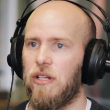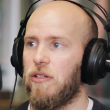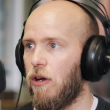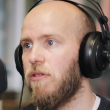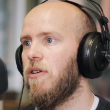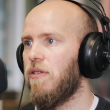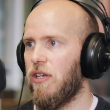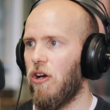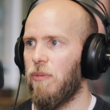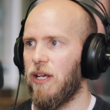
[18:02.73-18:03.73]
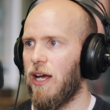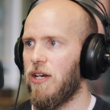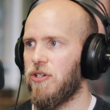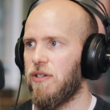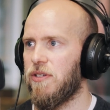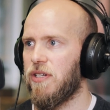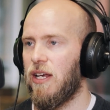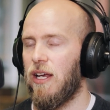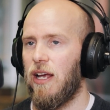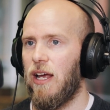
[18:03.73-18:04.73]
they don't know their obligations
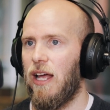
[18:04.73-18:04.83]
mm.